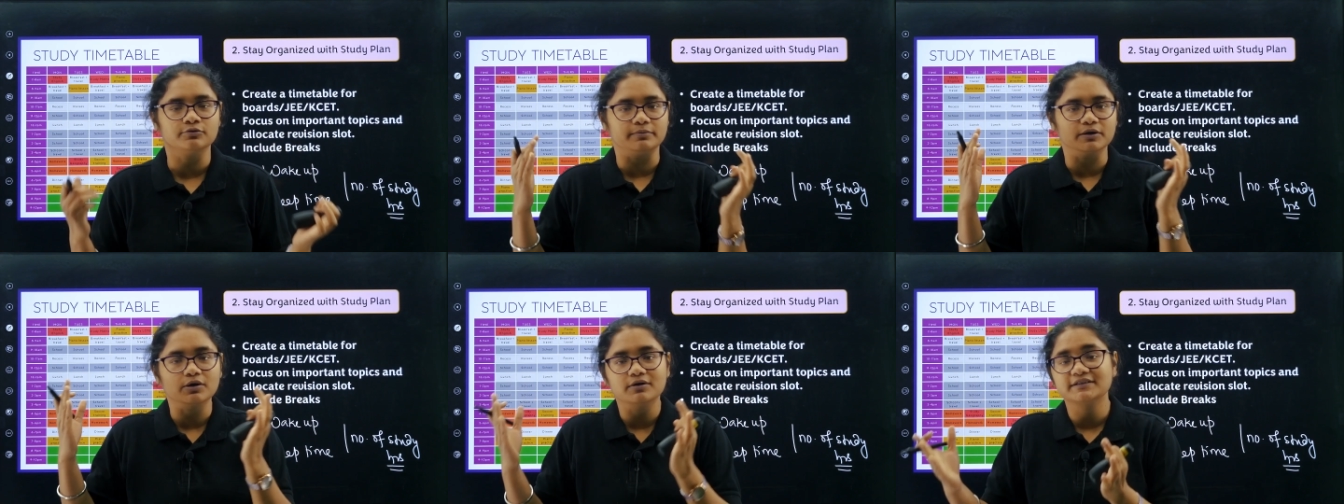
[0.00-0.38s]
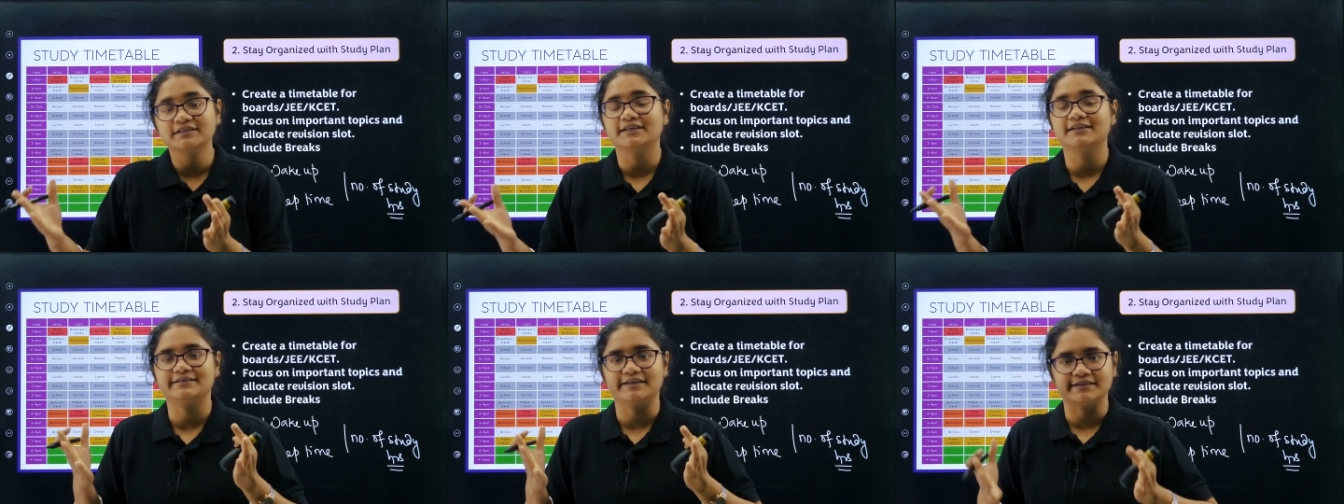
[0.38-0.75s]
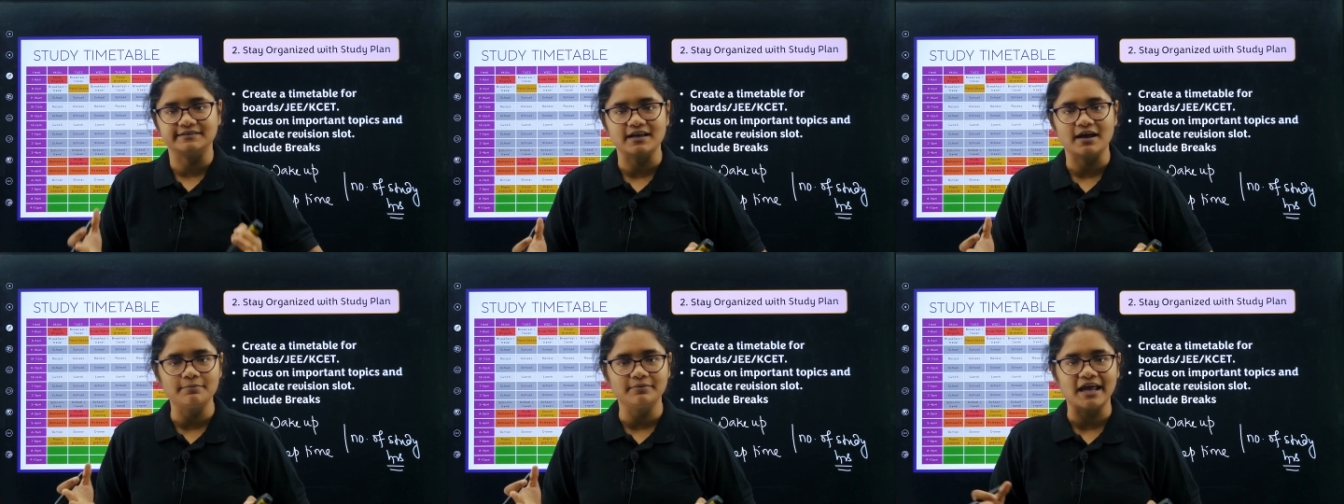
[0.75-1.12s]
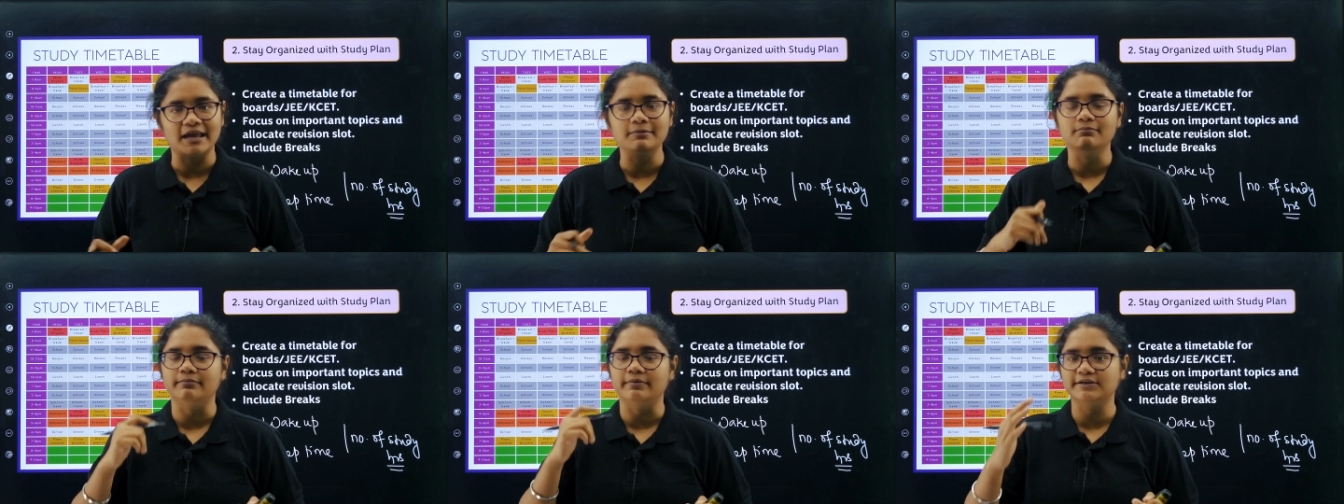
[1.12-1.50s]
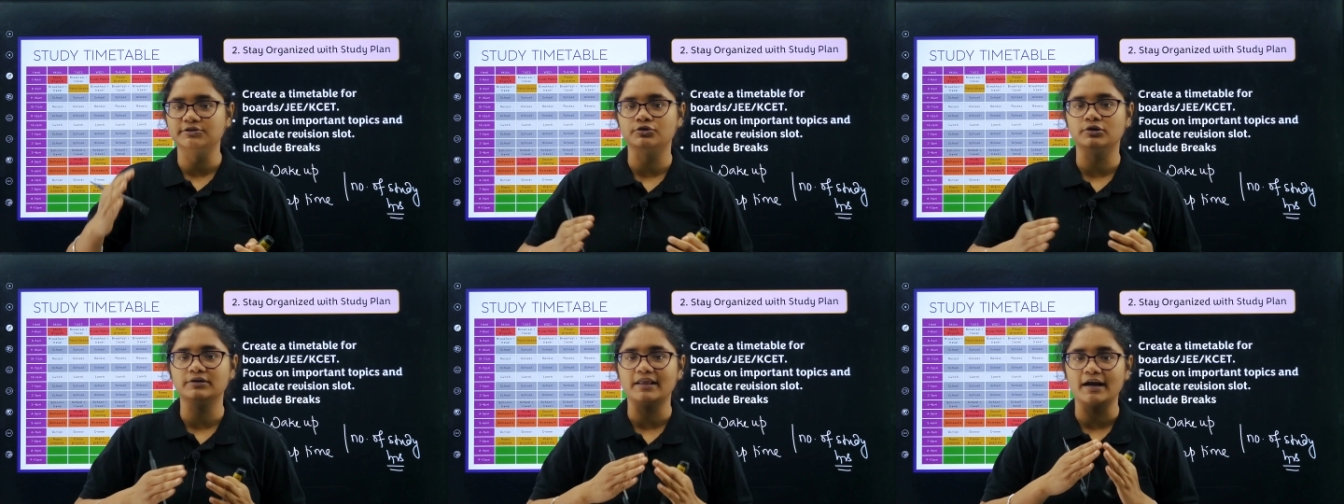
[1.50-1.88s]
So because it is exam time, make
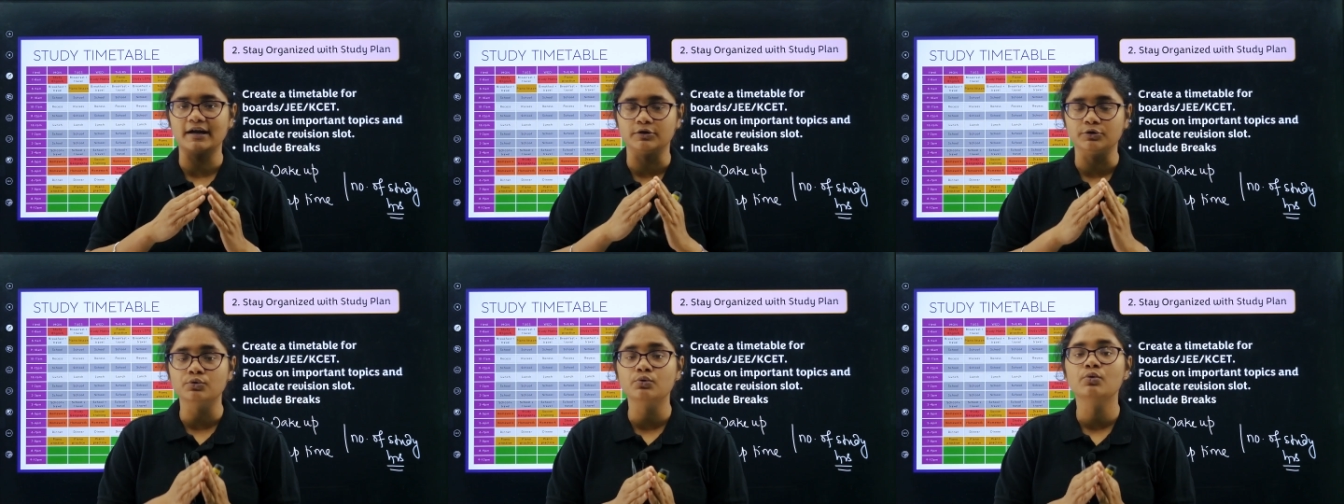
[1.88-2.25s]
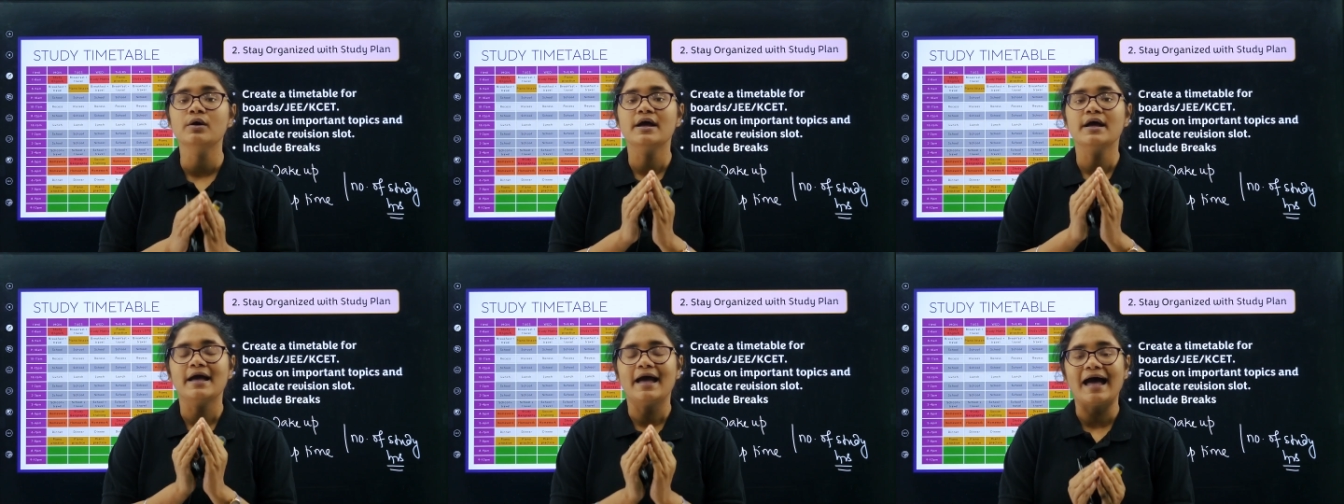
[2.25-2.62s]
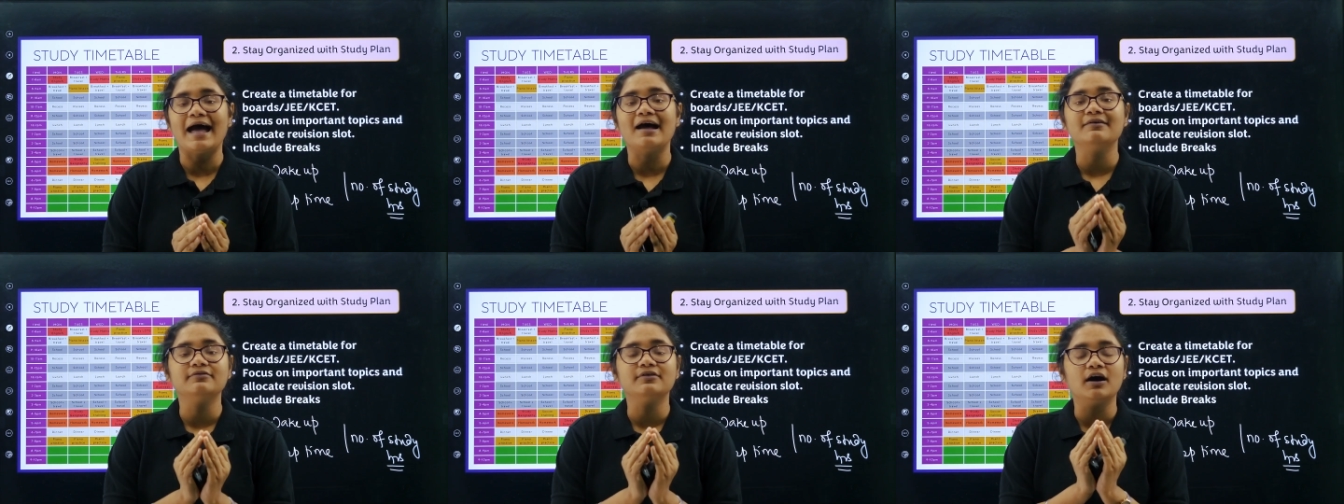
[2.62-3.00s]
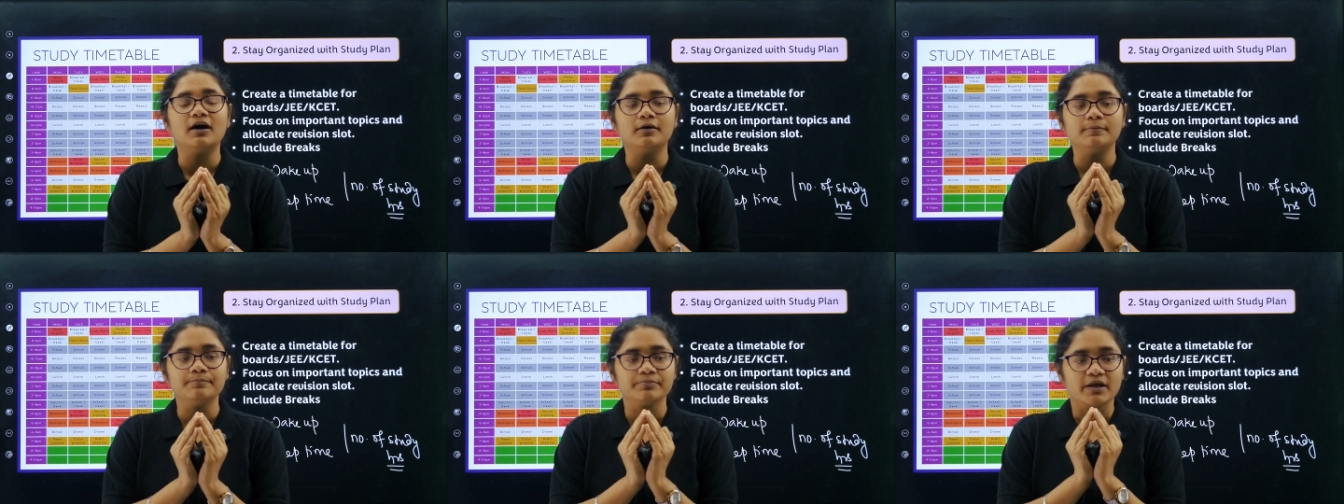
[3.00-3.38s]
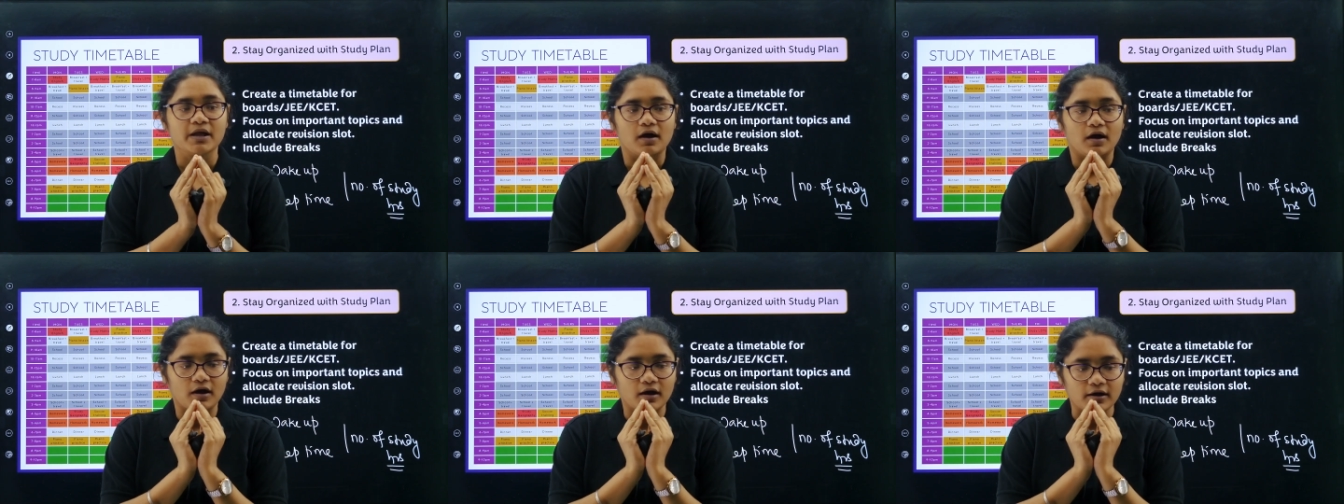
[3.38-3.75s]
sure that you have
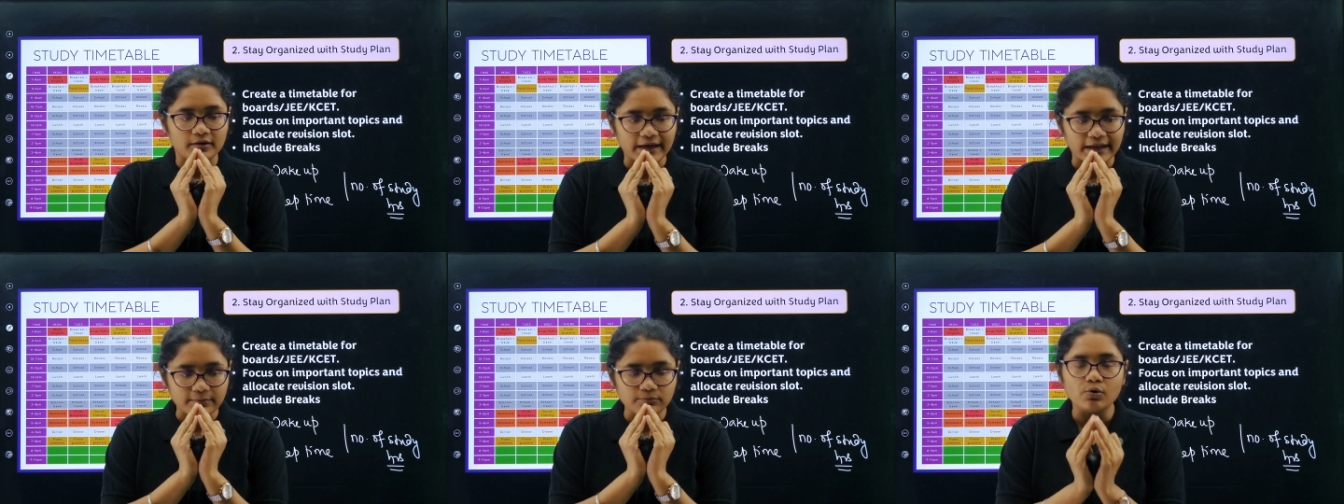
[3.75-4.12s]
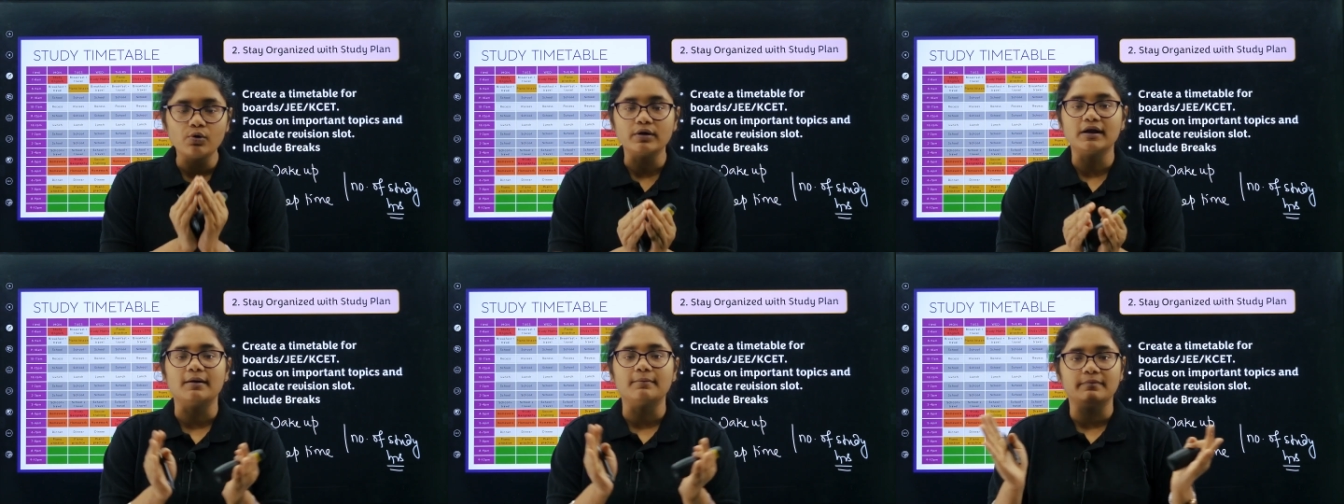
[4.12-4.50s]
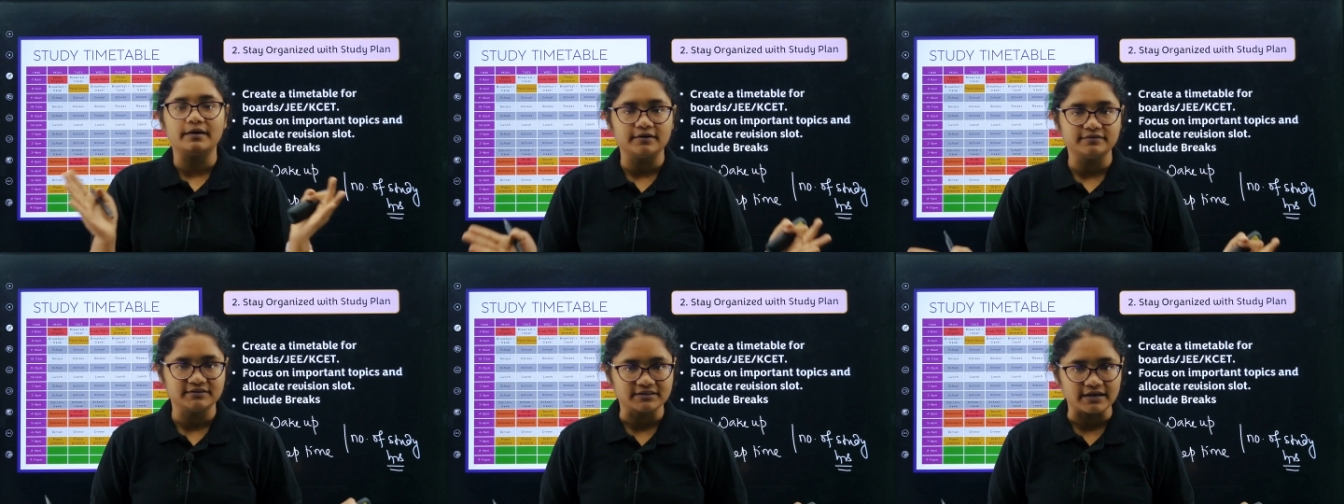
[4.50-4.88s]
a like more number of